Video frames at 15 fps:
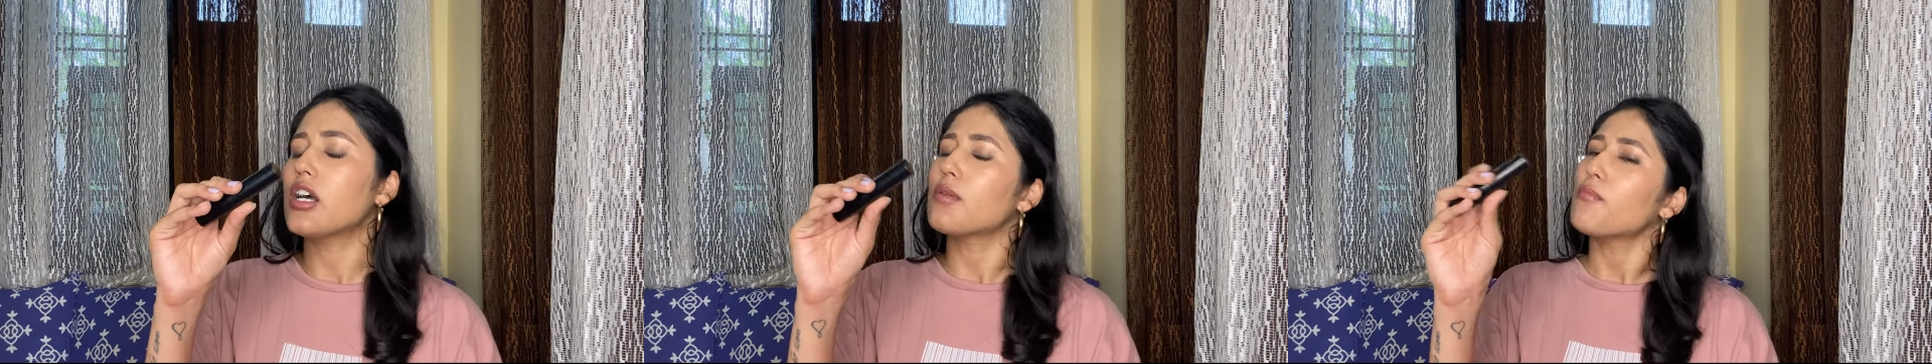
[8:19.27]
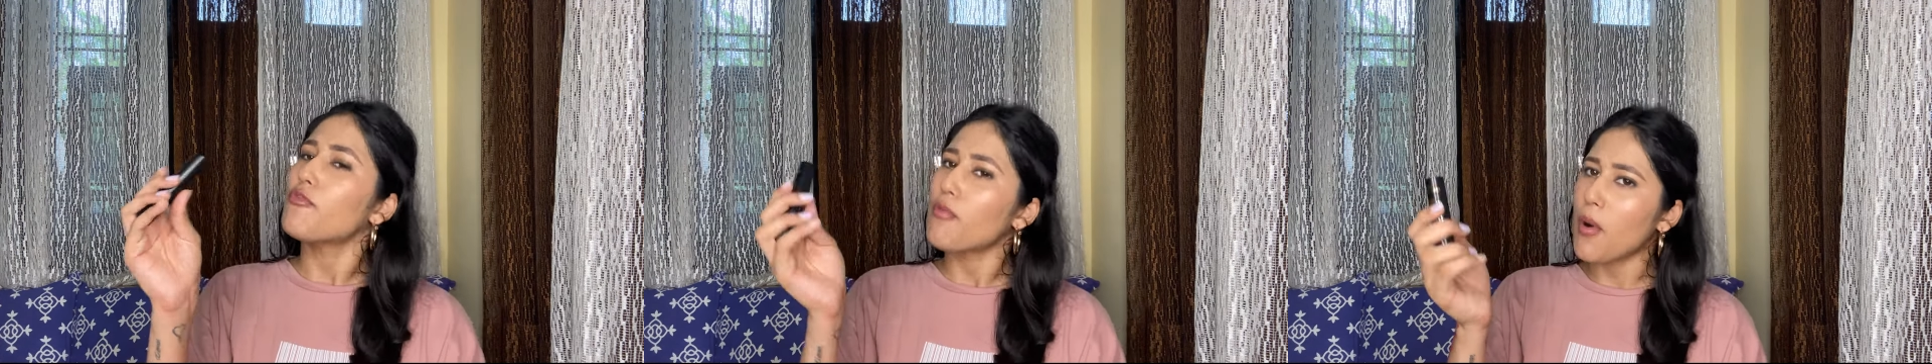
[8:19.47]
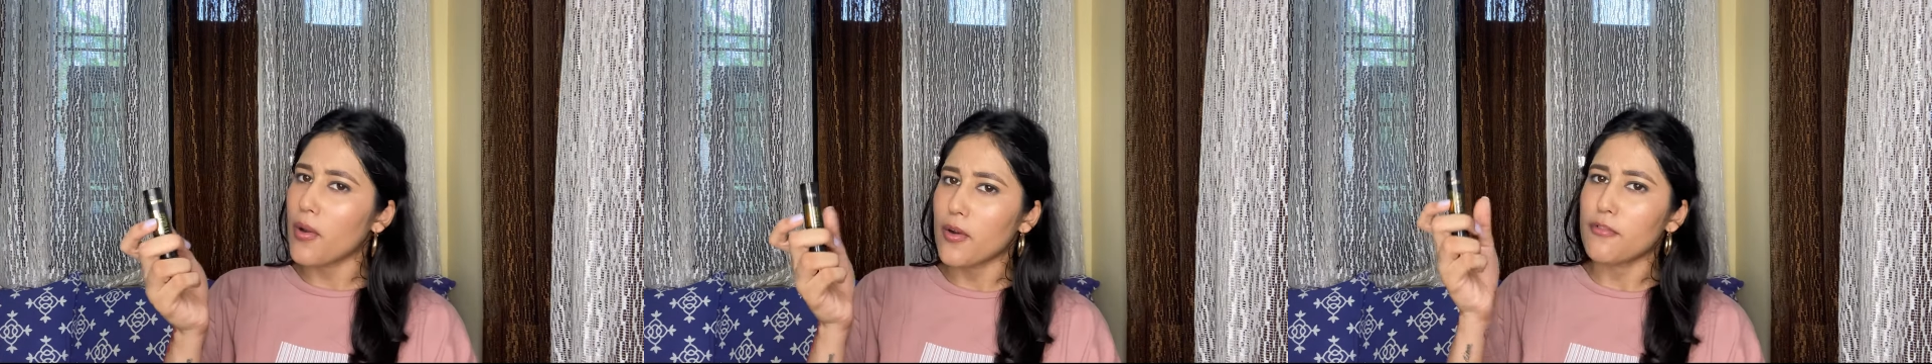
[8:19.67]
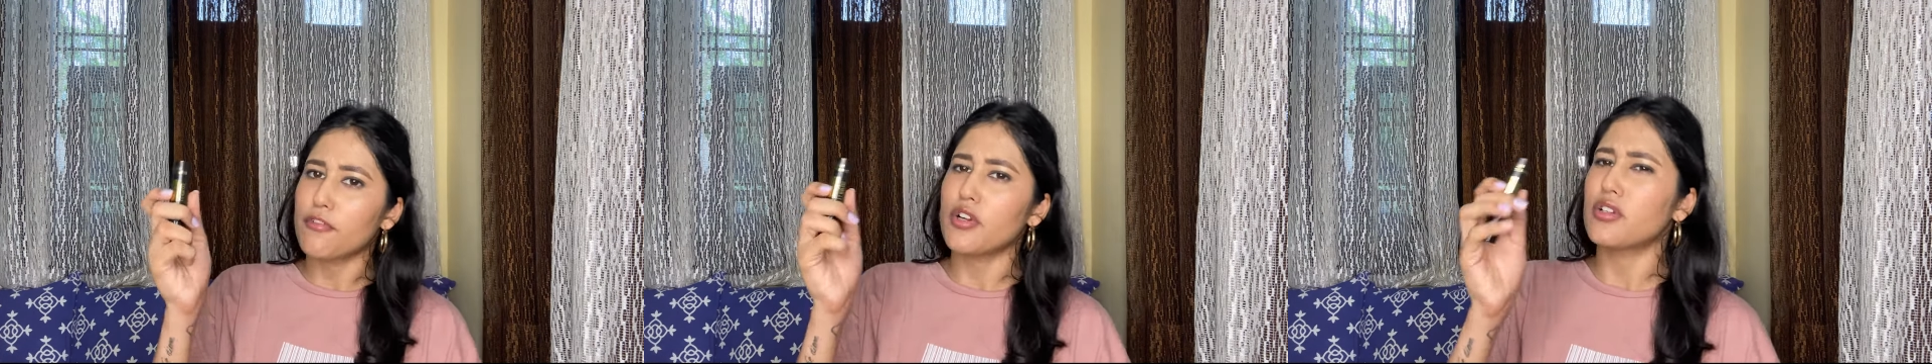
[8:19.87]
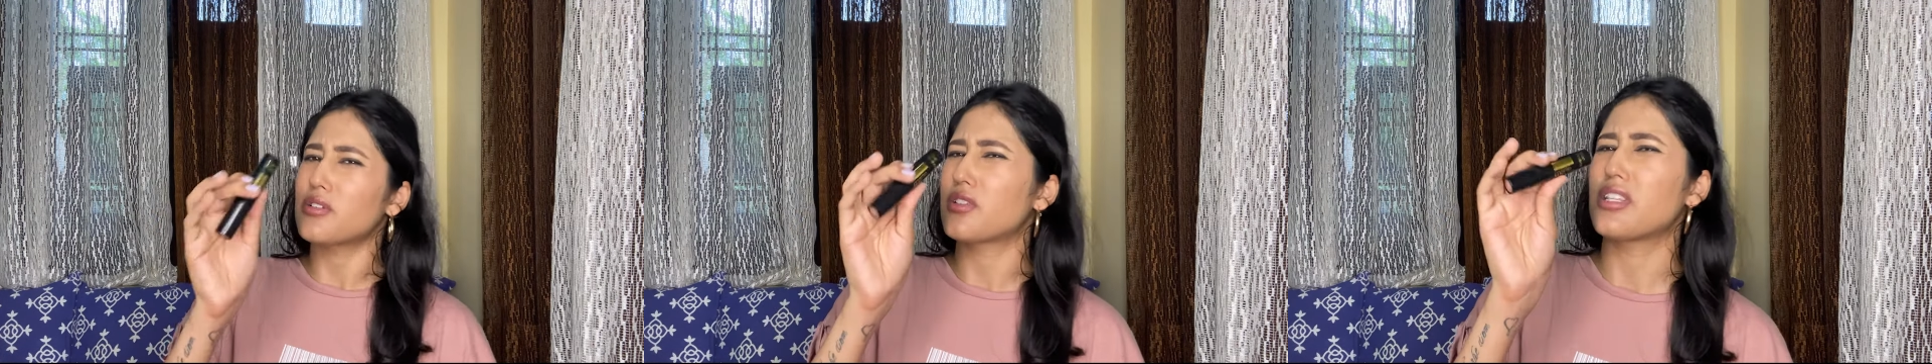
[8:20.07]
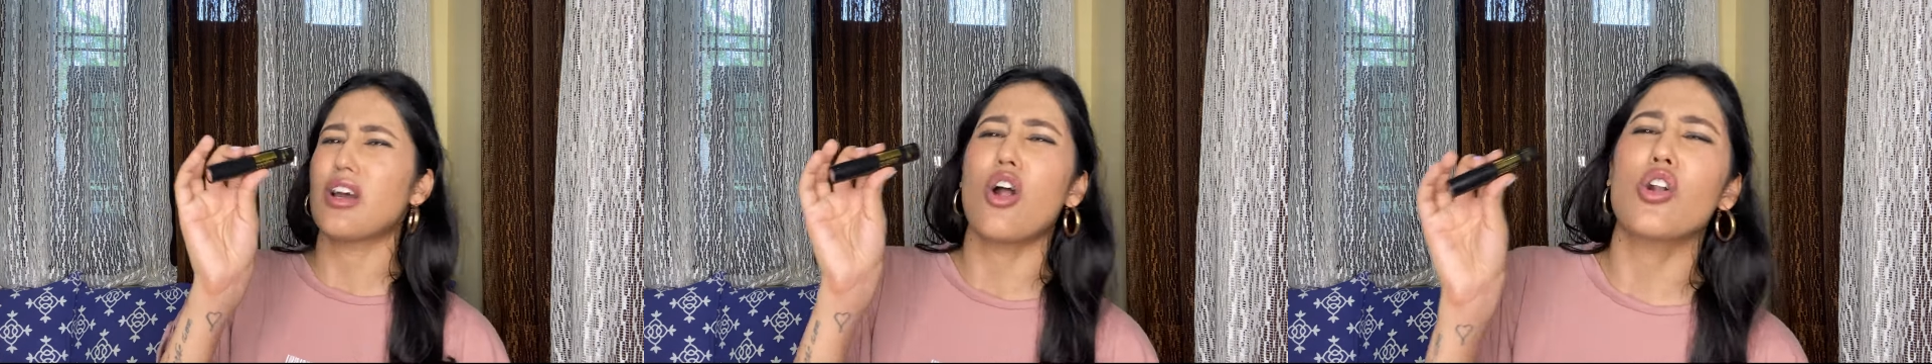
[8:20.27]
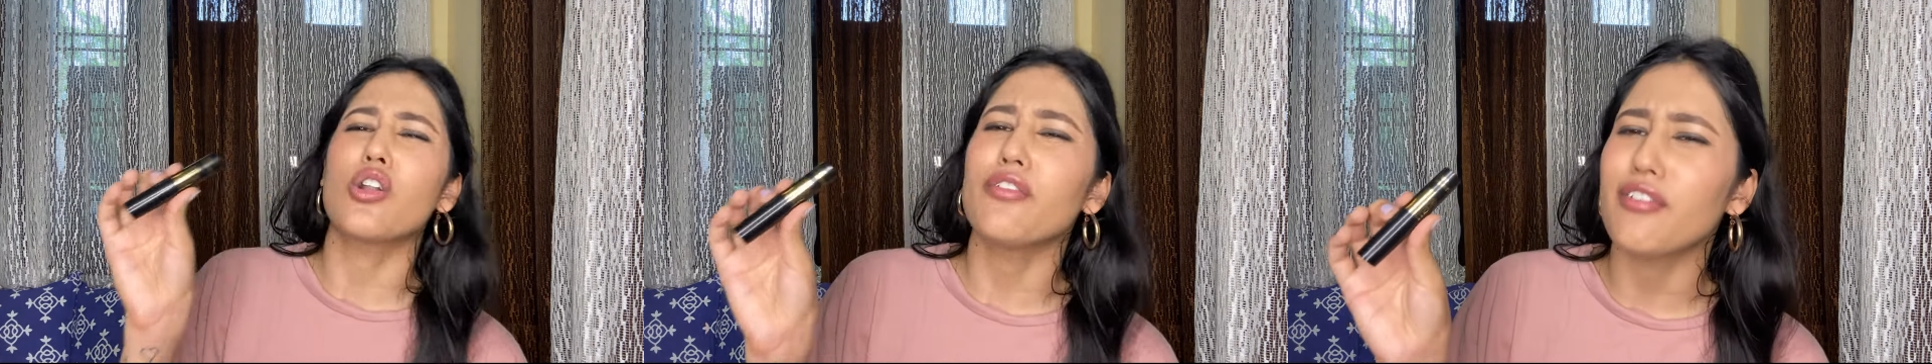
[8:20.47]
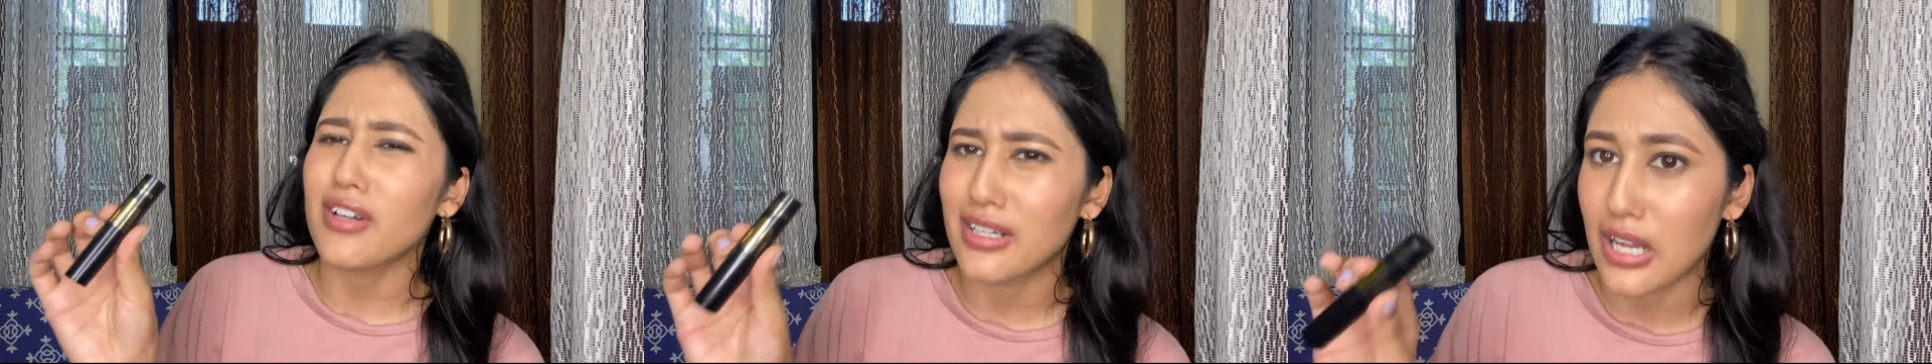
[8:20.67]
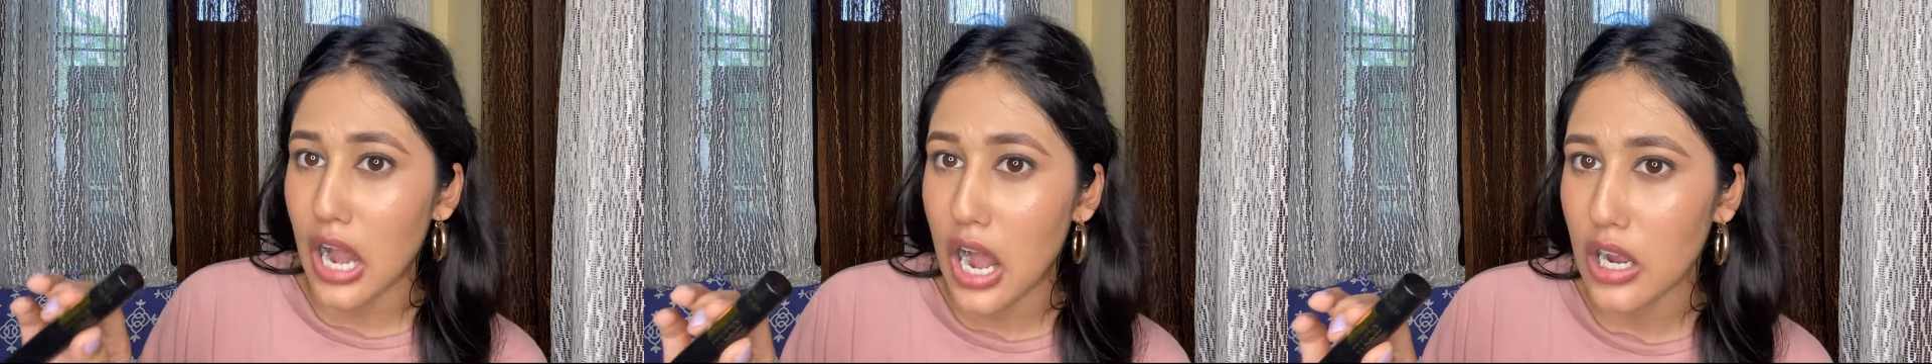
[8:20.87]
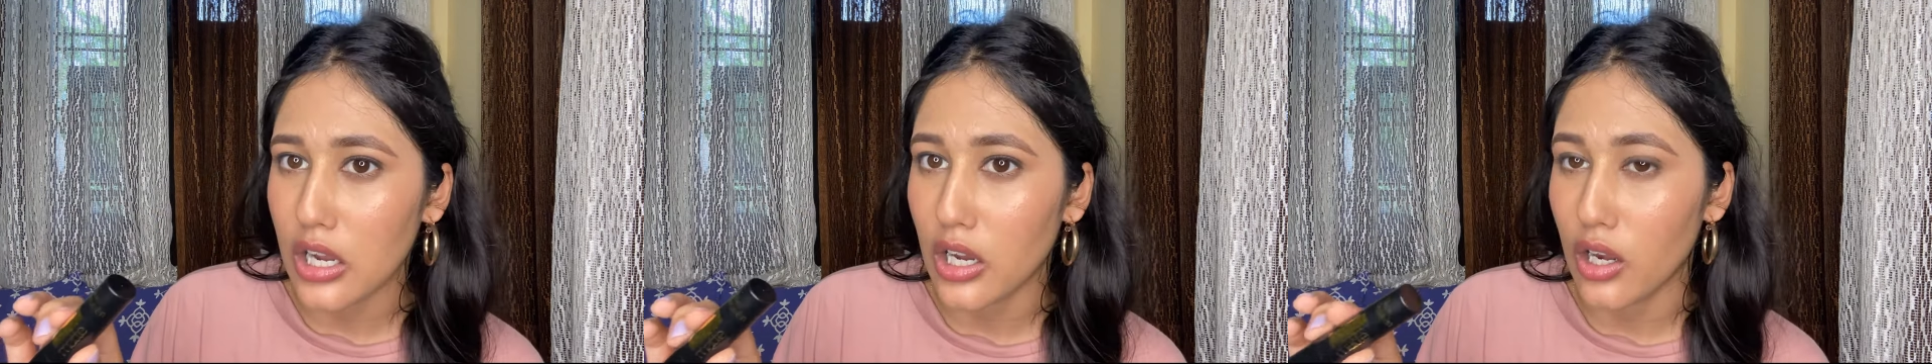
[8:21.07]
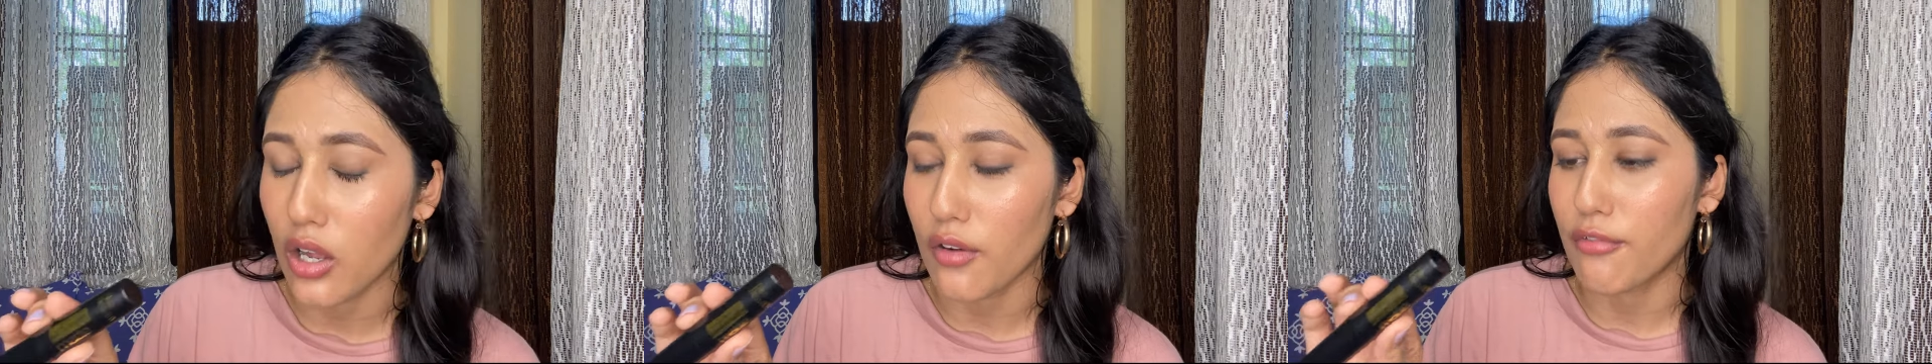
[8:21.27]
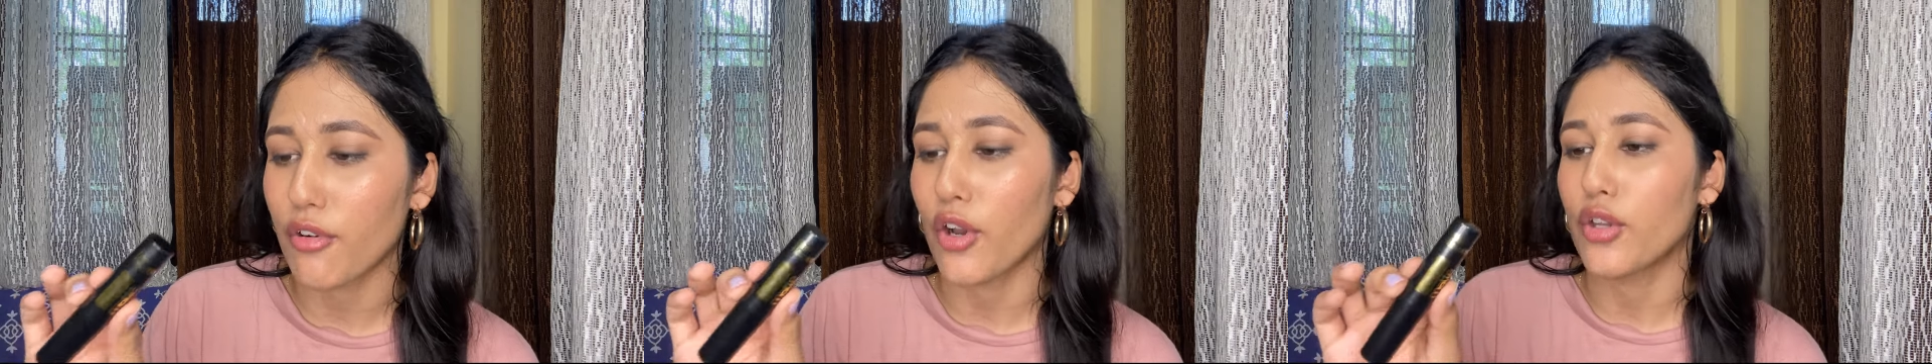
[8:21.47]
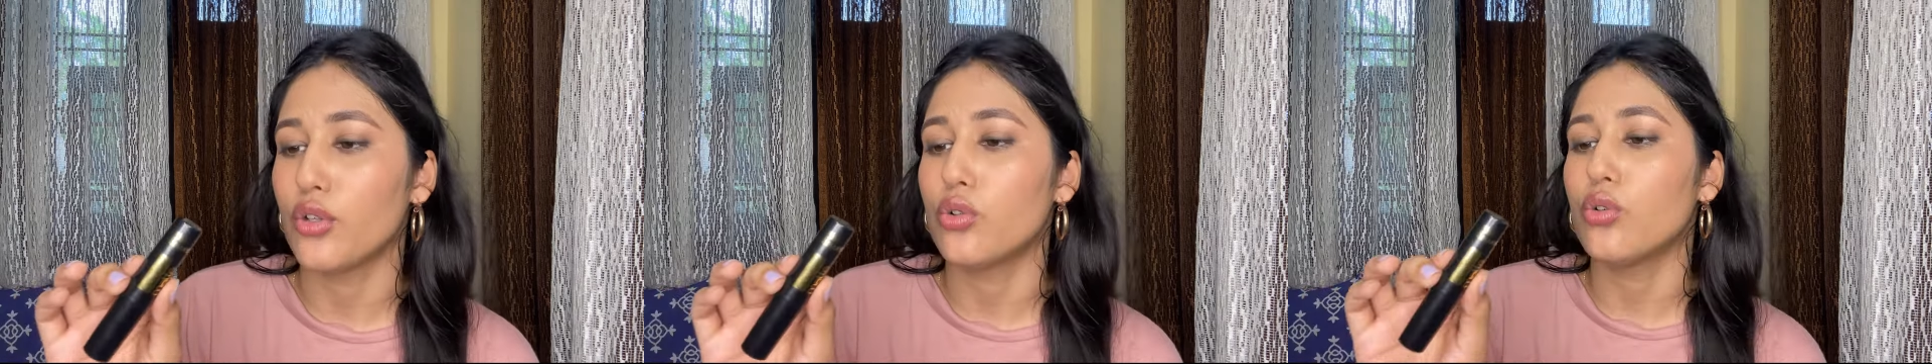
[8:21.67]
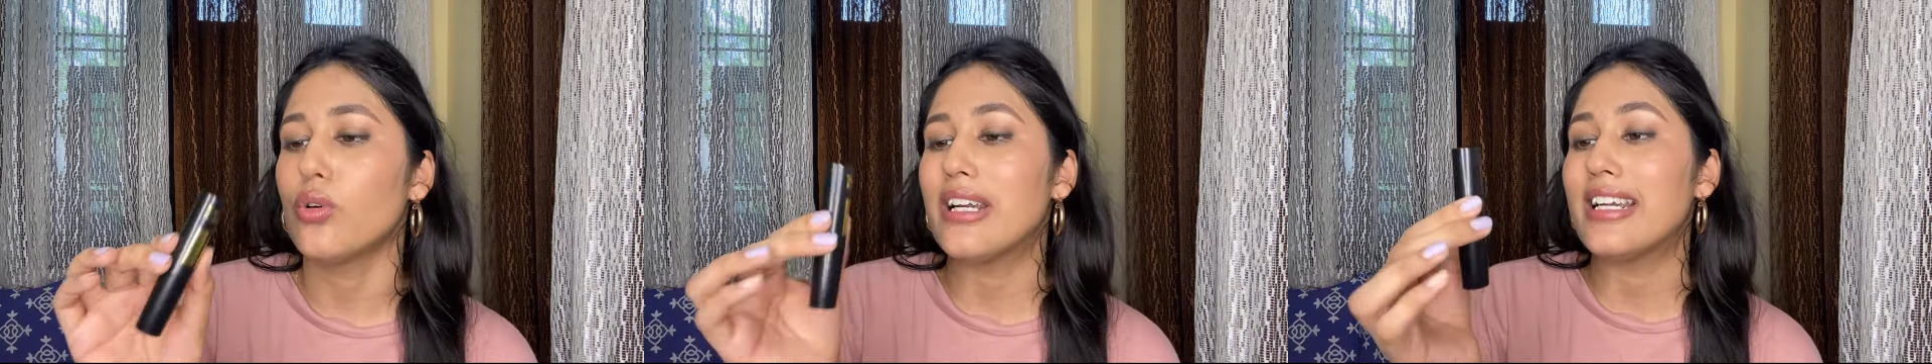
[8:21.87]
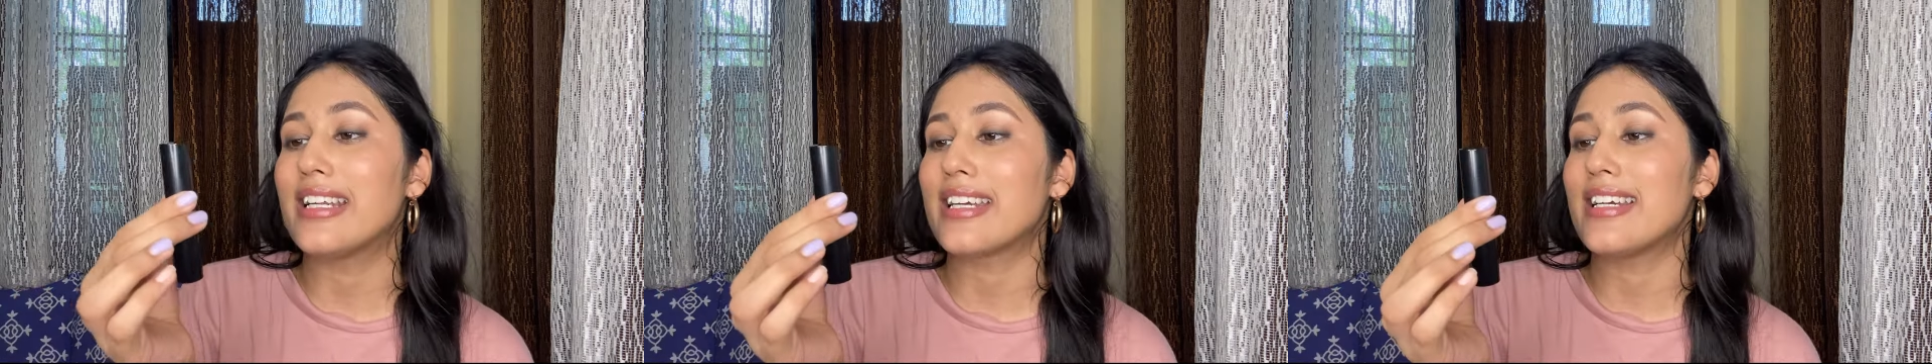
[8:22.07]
More of a sort of a dark color for you. It